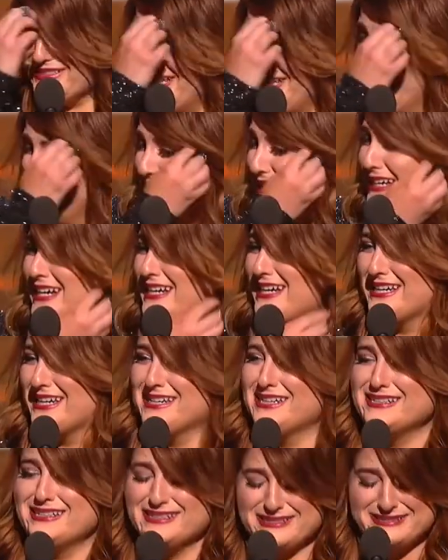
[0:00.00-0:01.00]
baggage
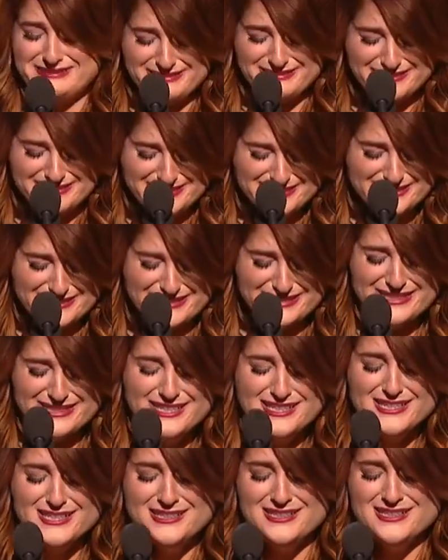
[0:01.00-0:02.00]
tied to it.
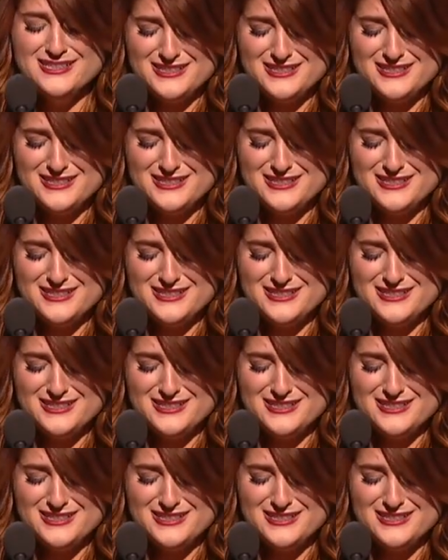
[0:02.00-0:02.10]
It's the